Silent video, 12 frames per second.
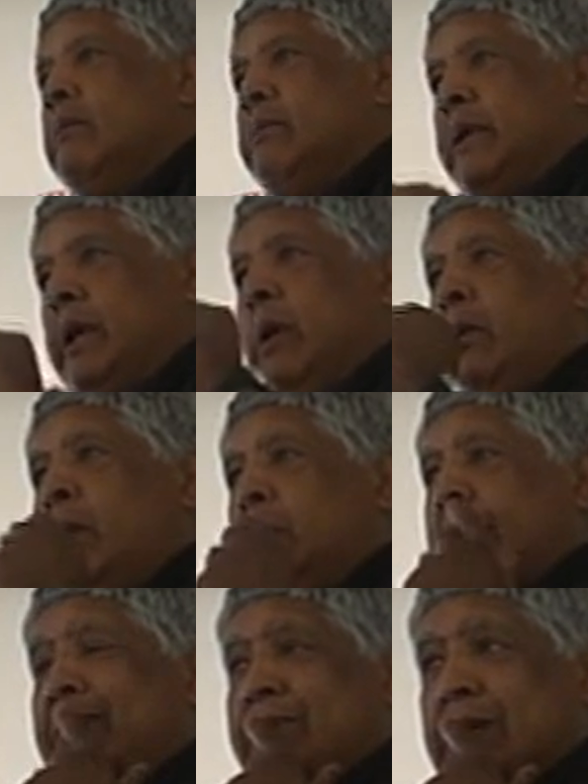but the oil
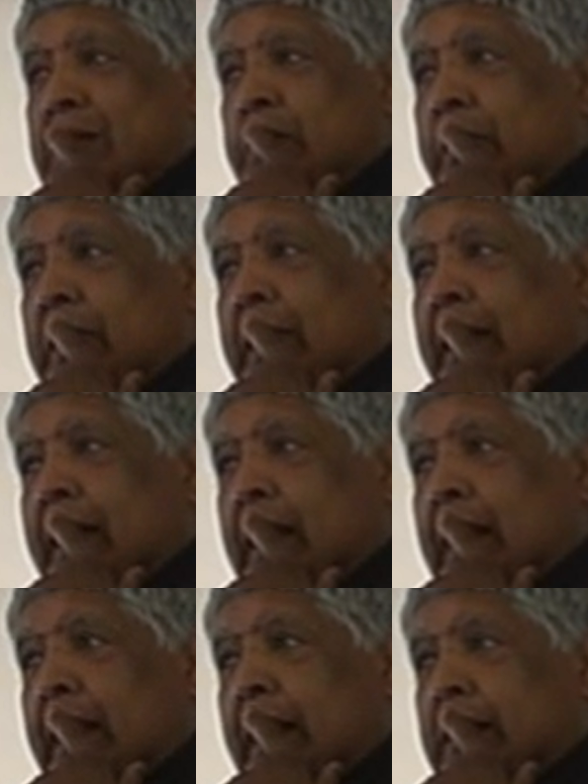companies wouldn't
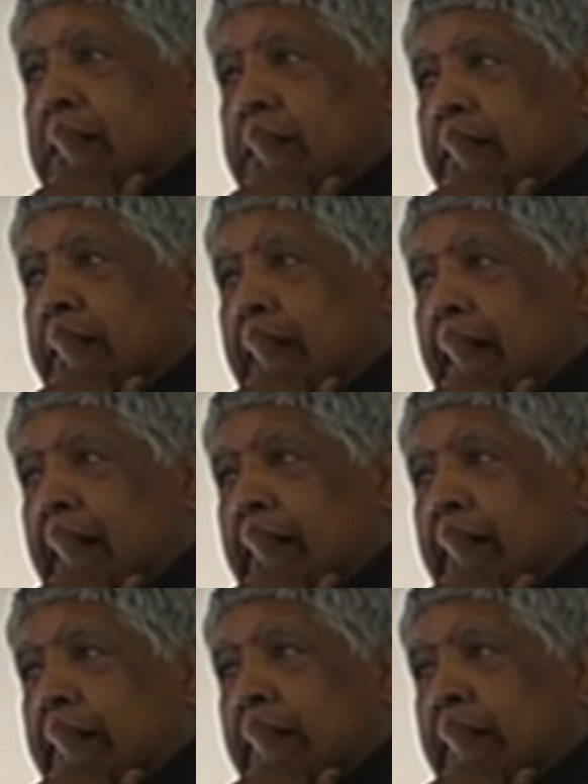let us do that.